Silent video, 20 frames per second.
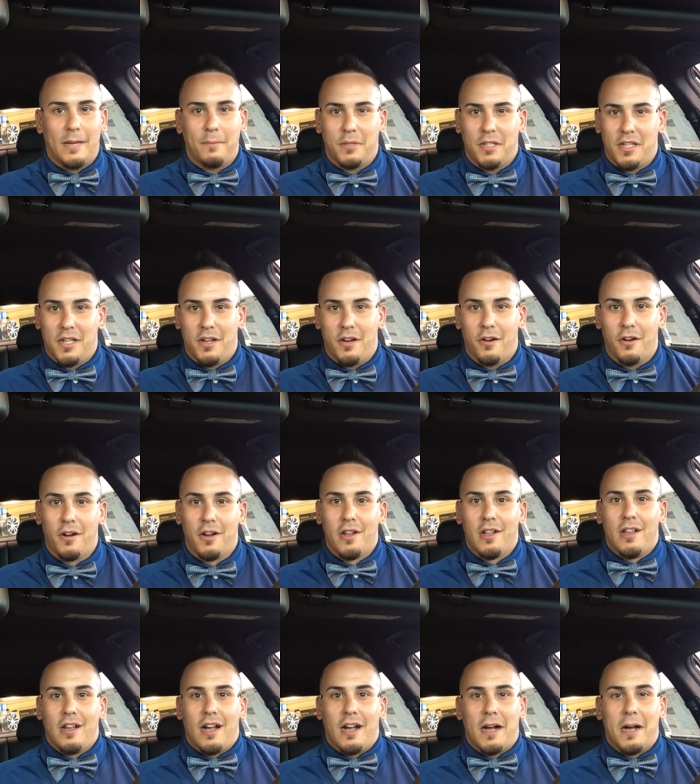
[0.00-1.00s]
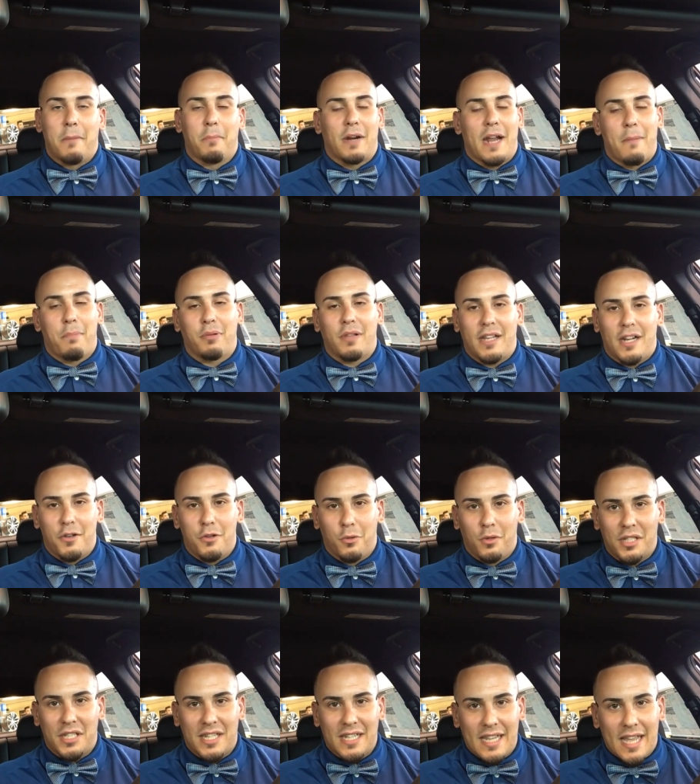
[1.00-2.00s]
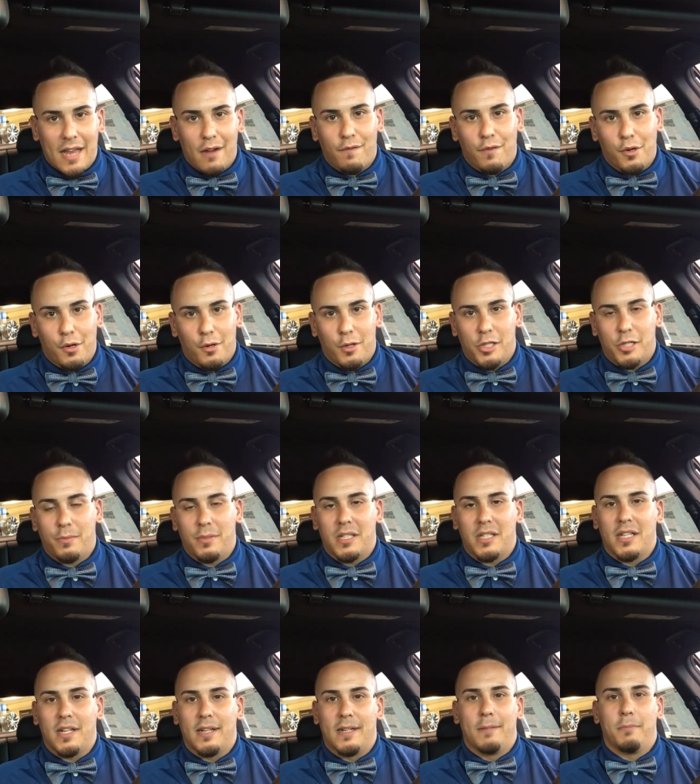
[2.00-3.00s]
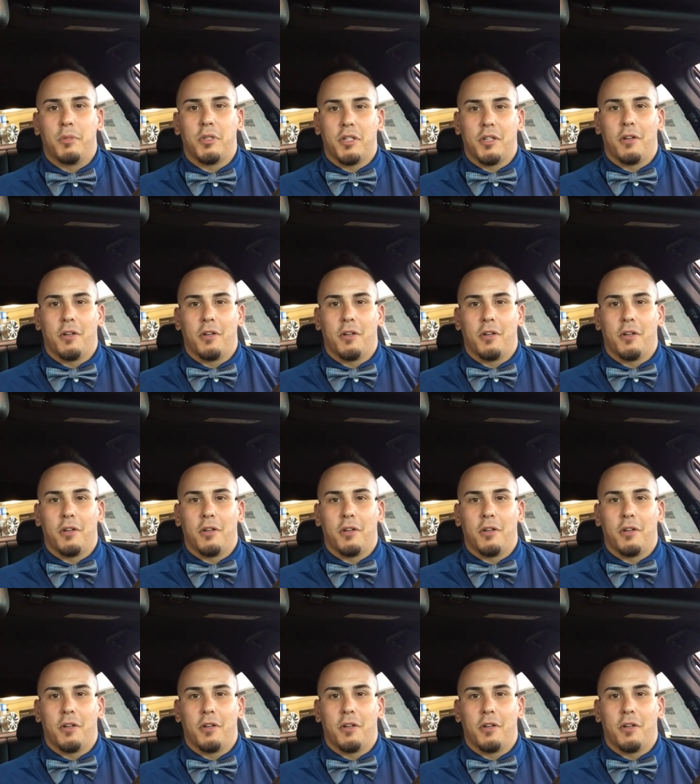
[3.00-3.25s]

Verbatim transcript: times a year. Uh, but I plan on doing this again for Christmas time.